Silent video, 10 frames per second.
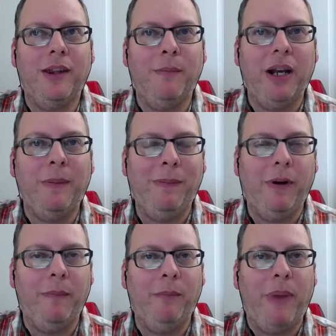the money people
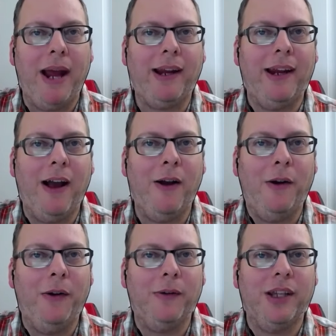have been backing out
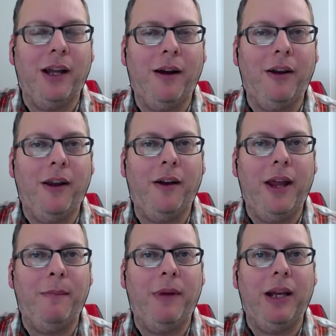on those, on, on
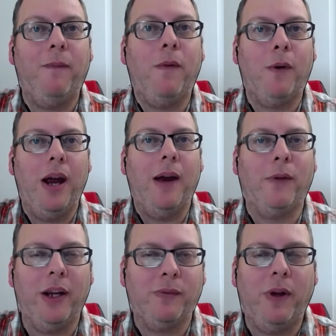that money
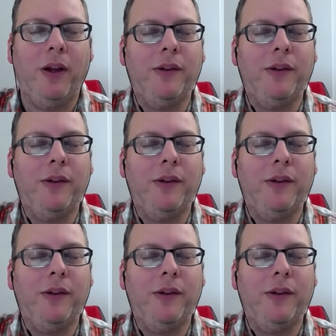forever as well.